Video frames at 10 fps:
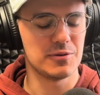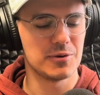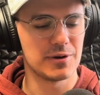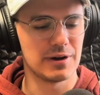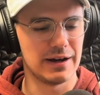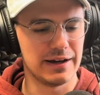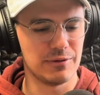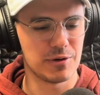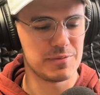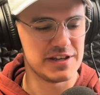
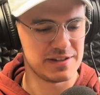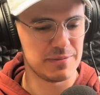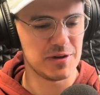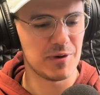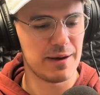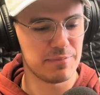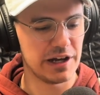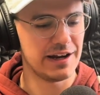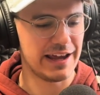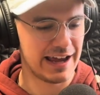or PCBWay,
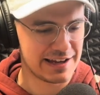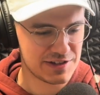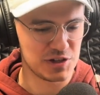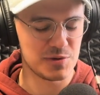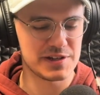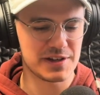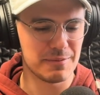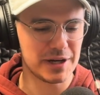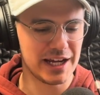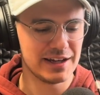but as a US
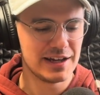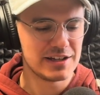company,